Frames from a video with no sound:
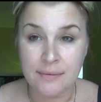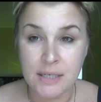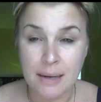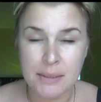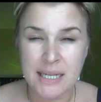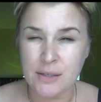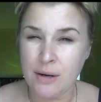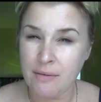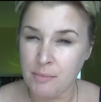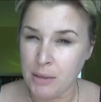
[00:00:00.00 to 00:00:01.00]
time because I don't
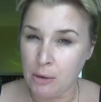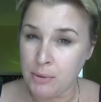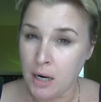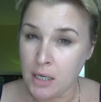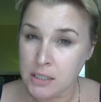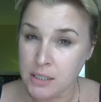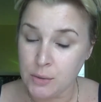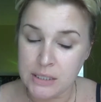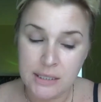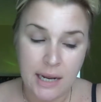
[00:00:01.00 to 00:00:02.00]
have a brow product to
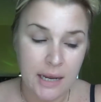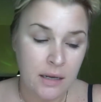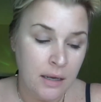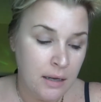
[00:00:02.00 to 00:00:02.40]
use today.